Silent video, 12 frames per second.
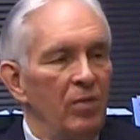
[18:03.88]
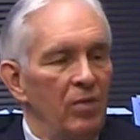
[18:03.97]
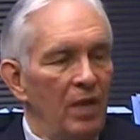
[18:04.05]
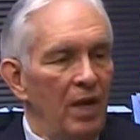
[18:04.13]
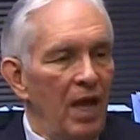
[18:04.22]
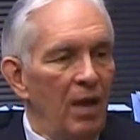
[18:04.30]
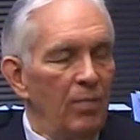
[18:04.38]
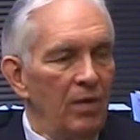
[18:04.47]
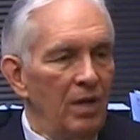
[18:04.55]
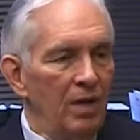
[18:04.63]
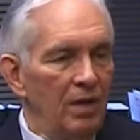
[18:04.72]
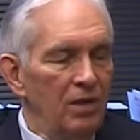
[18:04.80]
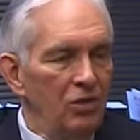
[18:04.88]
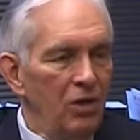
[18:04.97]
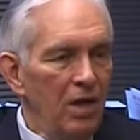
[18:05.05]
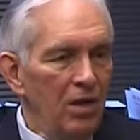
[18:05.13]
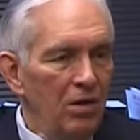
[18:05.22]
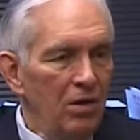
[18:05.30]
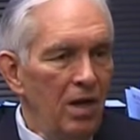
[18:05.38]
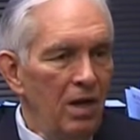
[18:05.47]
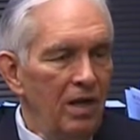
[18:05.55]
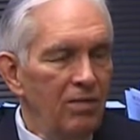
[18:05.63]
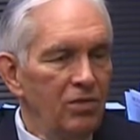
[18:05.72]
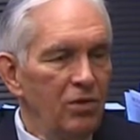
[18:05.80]
when that happened, "Jack, I
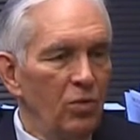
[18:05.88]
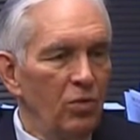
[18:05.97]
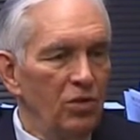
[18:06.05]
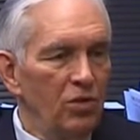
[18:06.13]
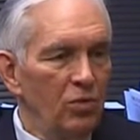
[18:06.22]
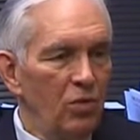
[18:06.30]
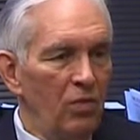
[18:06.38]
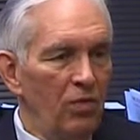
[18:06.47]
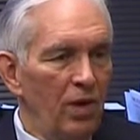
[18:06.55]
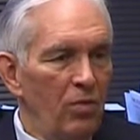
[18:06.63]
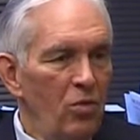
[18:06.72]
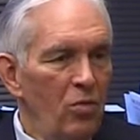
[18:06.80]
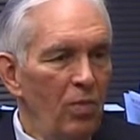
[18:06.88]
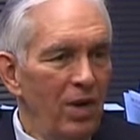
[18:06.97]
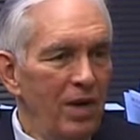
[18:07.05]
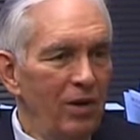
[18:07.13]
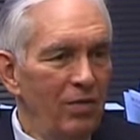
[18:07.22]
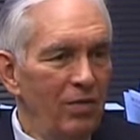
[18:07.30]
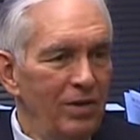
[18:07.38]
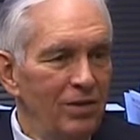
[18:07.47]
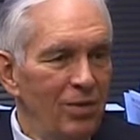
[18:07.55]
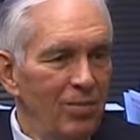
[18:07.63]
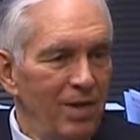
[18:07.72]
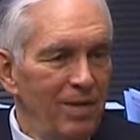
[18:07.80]
left so-and-so over there. Will you bring it over there
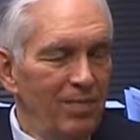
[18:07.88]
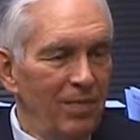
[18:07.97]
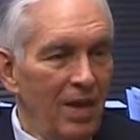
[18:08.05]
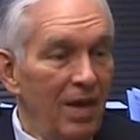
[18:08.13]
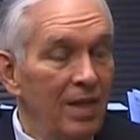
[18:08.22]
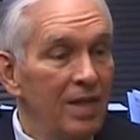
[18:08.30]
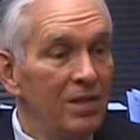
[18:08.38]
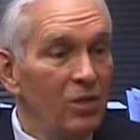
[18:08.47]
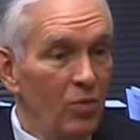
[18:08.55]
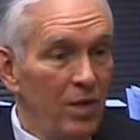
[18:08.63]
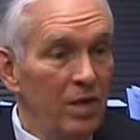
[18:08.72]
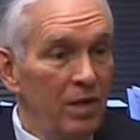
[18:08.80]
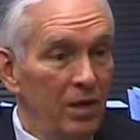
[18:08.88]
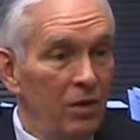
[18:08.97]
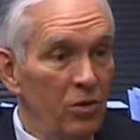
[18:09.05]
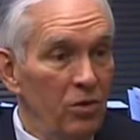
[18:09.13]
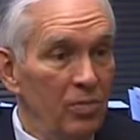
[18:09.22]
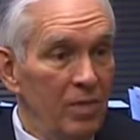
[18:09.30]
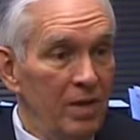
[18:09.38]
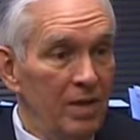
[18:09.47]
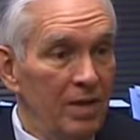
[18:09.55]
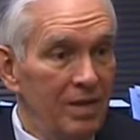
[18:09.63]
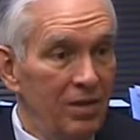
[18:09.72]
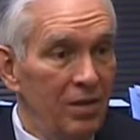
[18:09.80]
to me?" And that's so he could introduce me
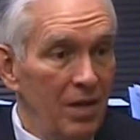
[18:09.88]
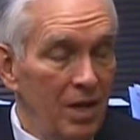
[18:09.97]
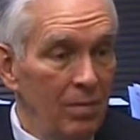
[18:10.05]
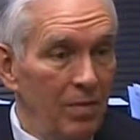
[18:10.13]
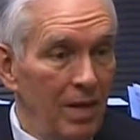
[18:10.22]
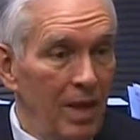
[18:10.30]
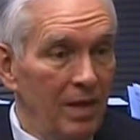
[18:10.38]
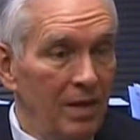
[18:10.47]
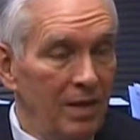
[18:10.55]
to them, like